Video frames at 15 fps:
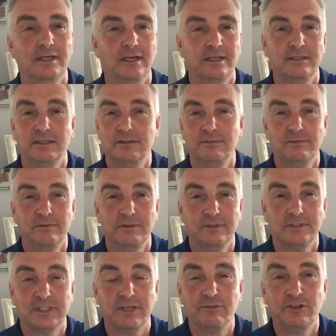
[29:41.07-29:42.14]
And then
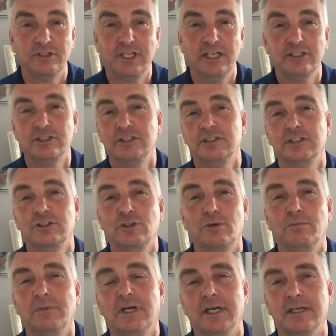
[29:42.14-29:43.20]
several occasions he's
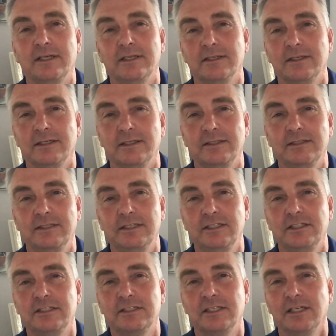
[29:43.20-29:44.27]
gone back and
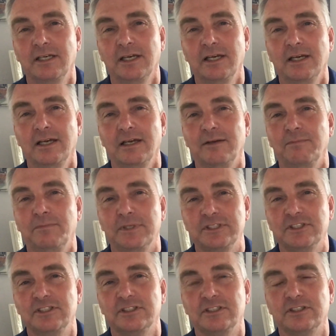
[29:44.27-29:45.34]
these
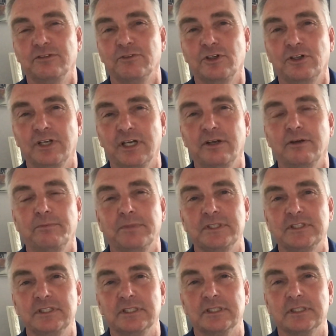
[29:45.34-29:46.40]
businesses have gone out of
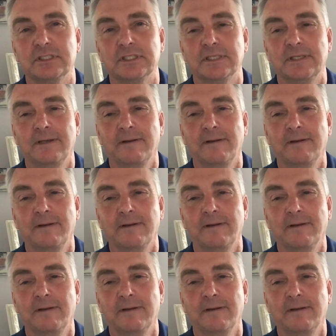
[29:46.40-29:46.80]
business.